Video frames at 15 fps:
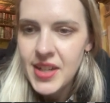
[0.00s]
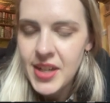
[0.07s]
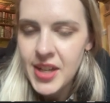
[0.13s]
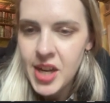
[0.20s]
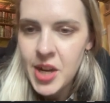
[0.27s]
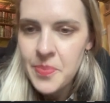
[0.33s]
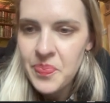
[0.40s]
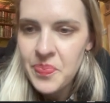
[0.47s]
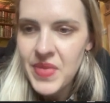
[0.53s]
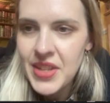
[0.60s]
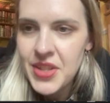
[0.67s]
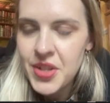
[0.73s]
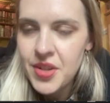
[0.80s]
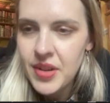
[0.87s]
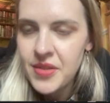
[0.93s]

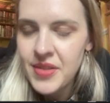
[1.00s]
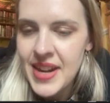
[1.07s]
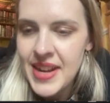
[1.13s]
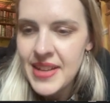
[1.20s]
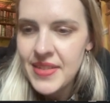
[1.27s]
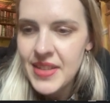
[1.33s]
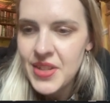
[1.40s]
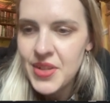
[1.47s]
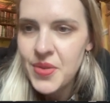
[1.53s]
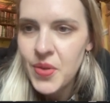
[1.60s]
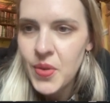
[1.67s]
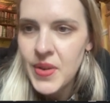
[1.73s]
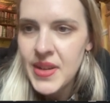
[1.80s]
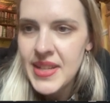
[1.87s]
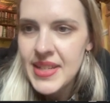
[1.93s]
It's generating this
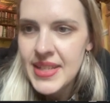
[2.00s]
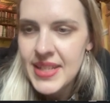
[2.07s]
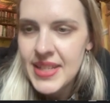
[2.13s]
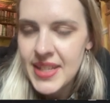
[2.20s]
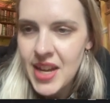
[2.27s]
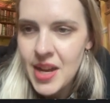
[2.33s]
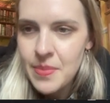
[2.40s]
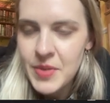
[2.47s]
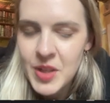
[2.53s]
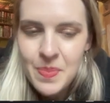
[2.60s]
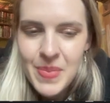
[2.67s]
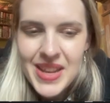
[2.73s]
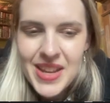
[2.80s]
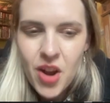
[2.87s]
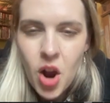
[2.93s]
noise to
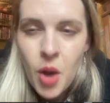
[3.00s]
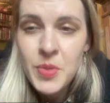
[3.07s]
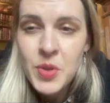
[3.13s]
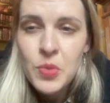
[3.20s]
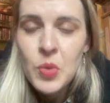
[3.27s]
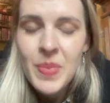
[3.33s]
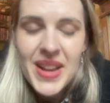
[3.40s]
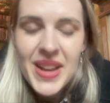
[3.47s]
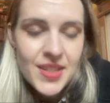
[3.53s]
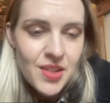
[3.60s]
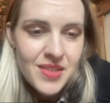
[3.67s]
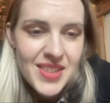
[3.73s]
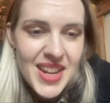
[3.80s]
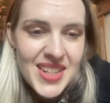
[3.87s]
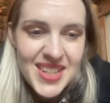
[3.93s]
be optimal based
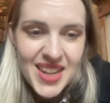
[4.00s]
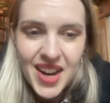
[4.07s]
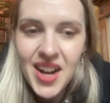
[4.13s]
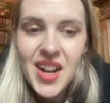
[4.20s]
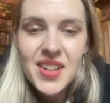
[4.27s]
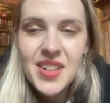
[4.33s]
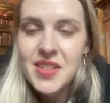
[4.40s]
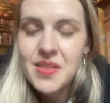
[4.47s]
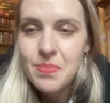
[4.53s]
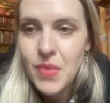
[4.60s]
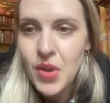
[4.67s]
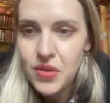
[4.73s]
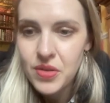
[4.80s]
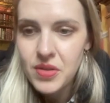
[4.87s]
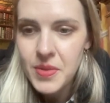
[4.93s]
on a target
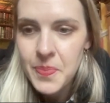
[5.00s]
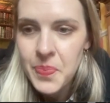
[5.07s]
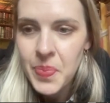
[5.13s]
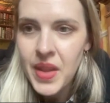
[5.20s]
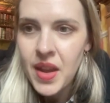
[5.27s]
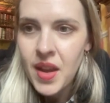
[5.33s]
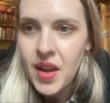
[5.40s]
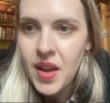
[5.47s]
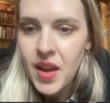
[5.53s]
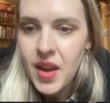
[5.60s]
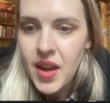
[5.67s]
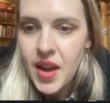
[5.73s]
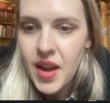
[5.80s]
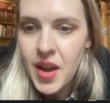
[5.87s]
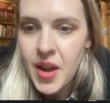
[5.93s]
model.
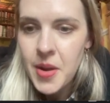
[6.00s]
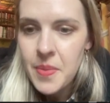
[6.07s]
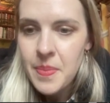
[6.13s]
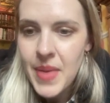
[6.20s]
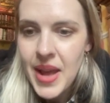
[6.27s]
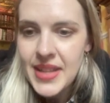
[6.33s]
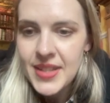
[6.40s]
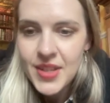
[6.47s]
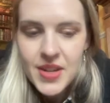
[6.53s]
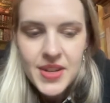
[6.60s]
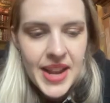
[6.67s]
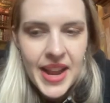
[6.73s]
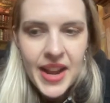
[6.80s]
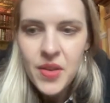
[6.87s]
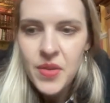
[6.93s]
And so
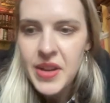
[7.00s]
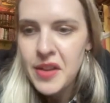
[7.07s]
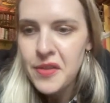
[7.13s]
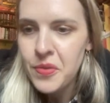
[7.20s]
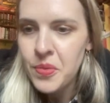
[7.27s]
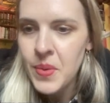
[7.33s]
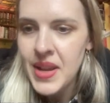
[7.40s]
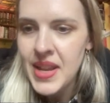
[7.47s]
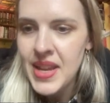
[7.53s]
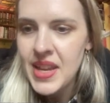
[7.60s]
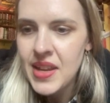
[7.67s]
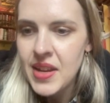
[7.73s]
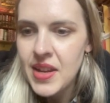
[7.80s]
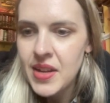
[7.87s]
now if we